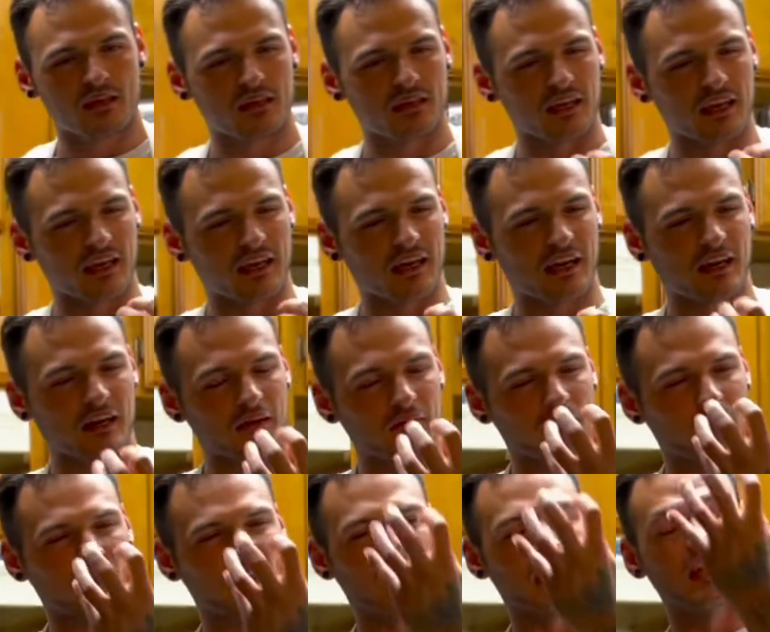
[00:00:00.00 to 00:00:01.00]
It
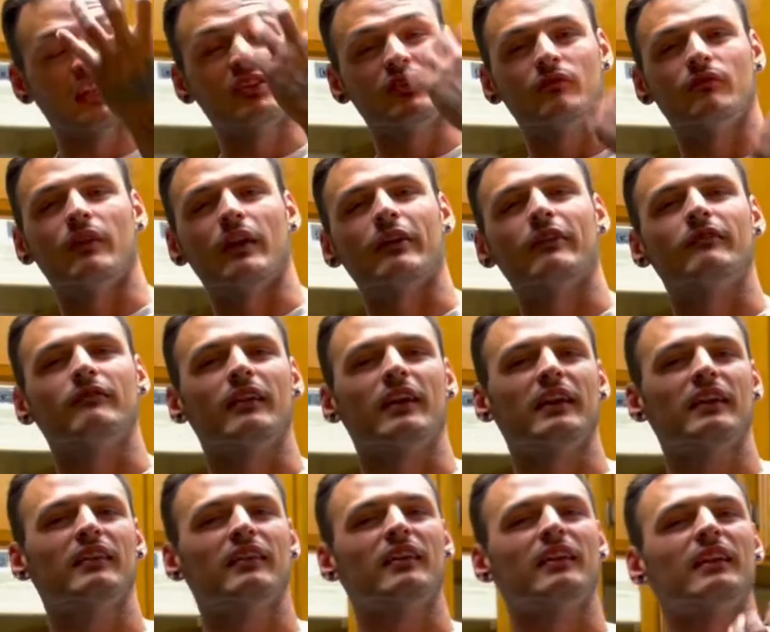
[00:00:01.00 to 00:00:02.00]
hits you very
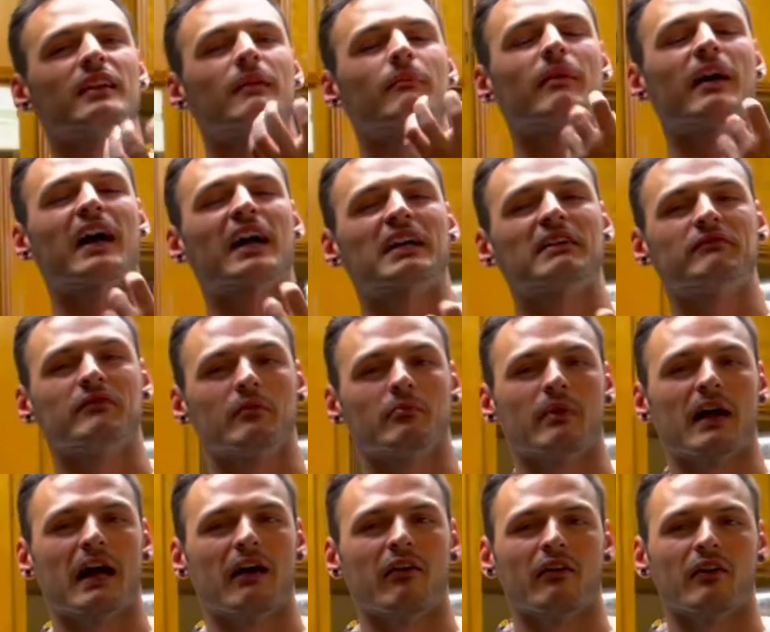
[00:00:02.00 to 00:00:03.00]
late and in the back of your
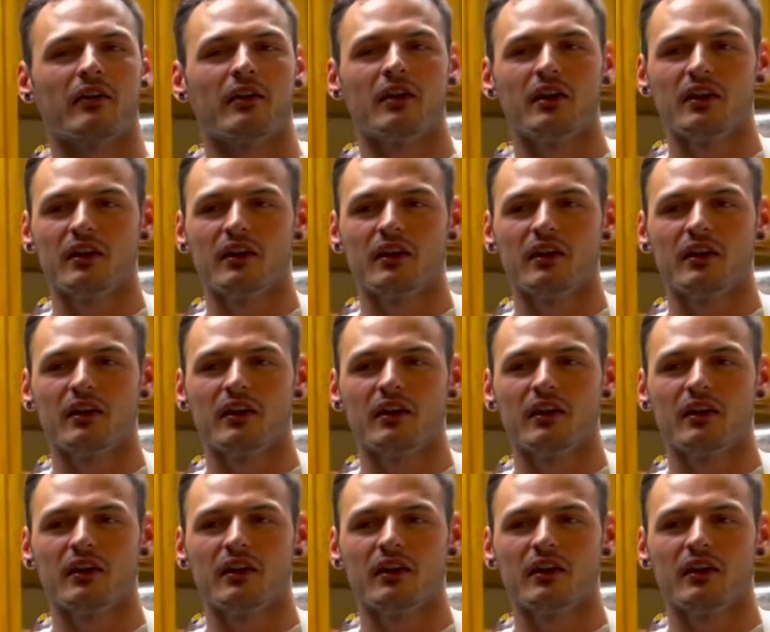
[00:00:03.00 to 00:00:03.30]
palate.